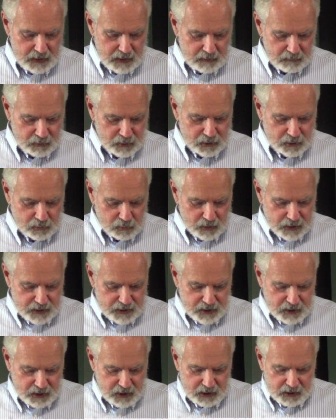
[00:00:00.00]
Verse
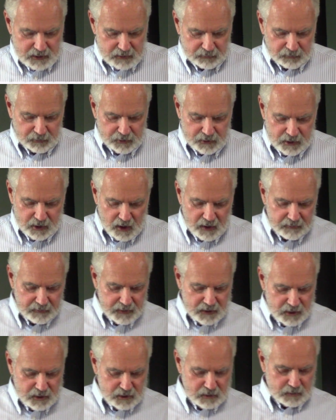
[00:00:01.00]
26, for as often
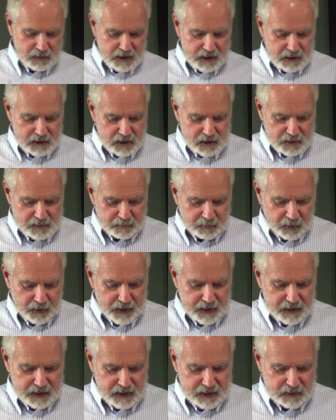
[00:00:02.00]
as you eat this
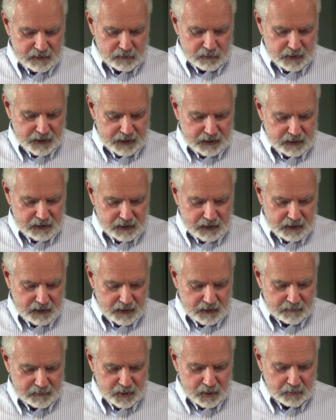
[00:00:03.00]
bread and drink the
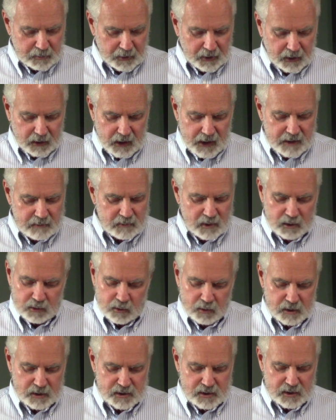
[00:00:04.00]
cup, you proclaim the
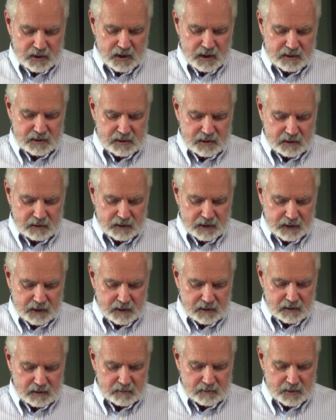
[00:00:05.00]
Lord's death till he
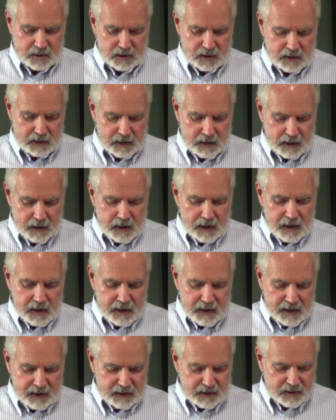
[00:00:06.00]
comes.
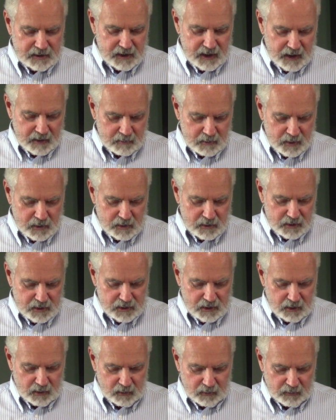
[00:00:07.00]
Examine
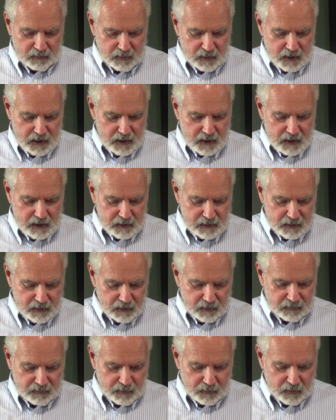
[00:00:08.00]
yourself.
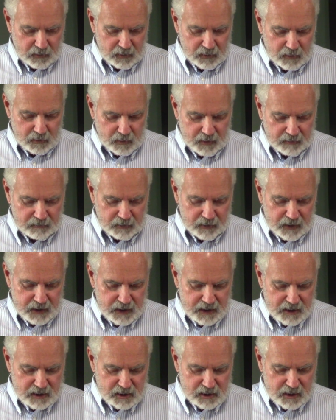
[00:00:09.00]
Therefore, whoever
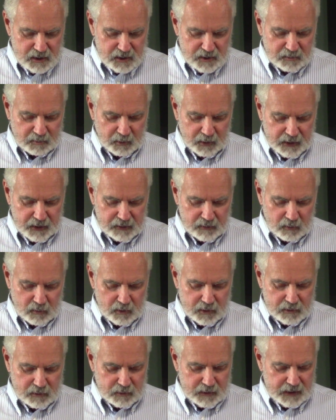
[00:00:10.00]
eats this bread
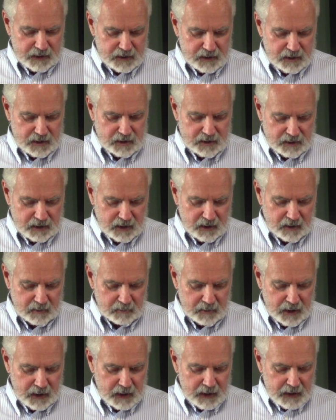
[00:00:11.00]
or drinks this
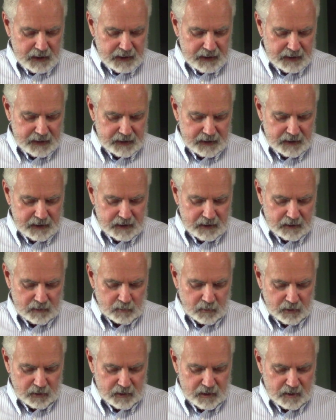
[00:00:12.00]
cup in an
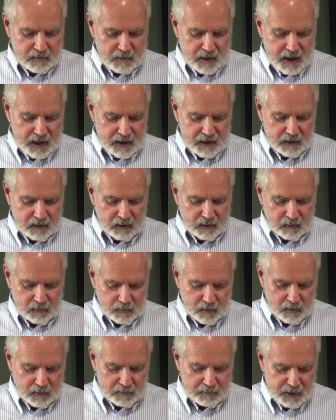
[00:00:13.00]
unworthy manner
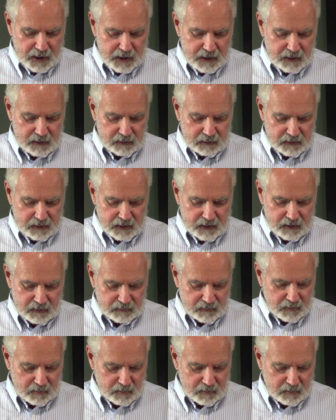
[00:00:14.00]
will be guilty of the